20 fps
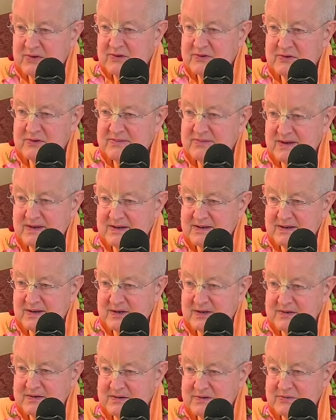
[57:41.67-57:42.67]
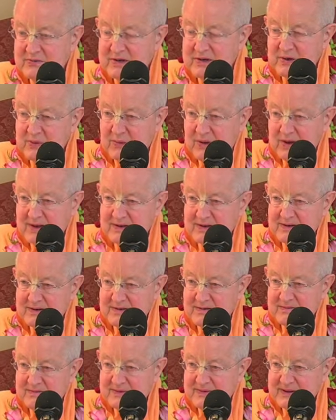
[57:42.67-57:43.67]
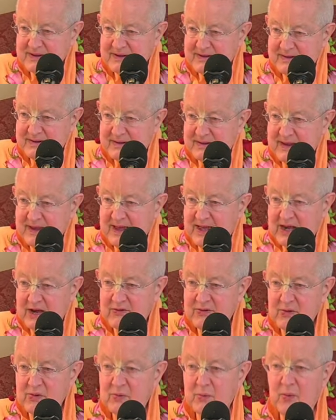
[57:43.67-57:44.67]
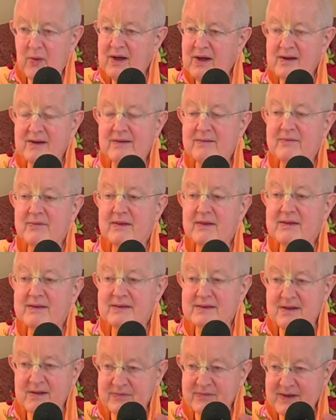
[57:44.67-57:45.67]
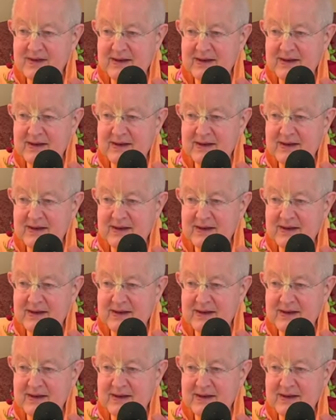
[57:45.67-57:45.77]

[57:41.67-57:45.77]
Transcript: meditation, what do you want? And if you want something